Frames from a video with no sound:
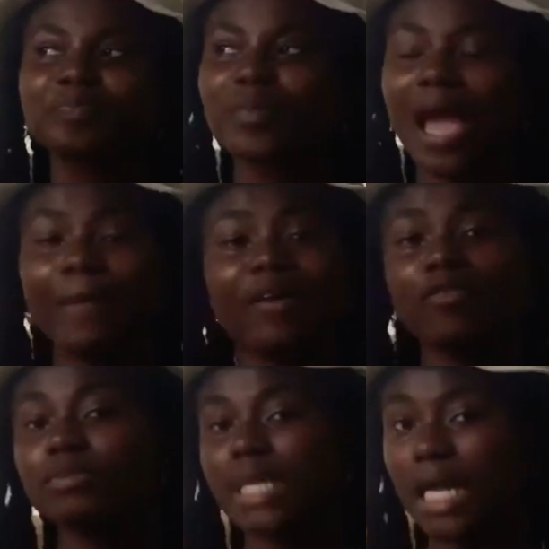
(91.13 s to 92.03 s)
apart
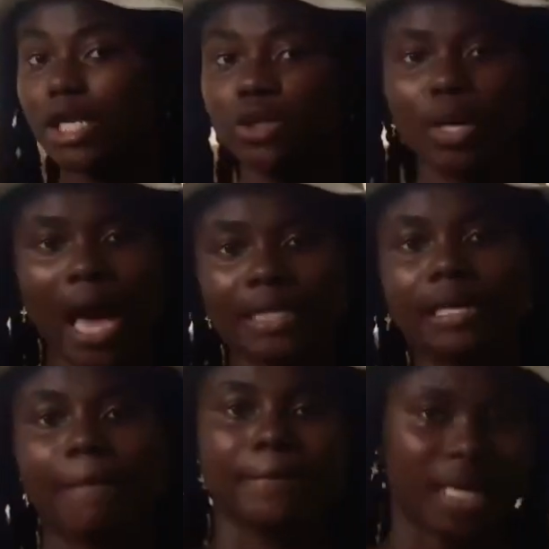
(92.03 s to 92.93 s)
from telling you guys
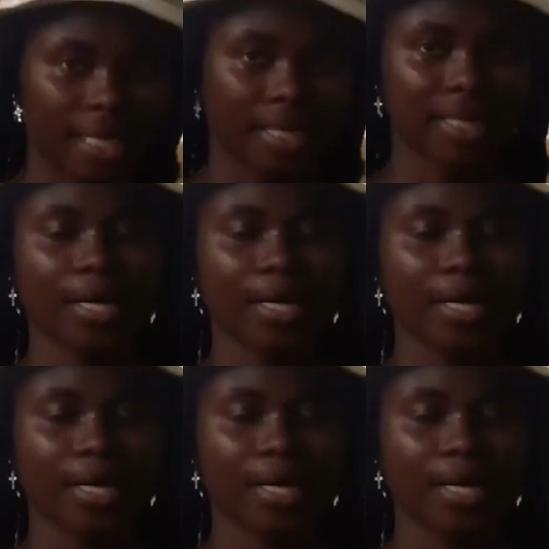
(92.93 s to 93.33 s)
I'm back,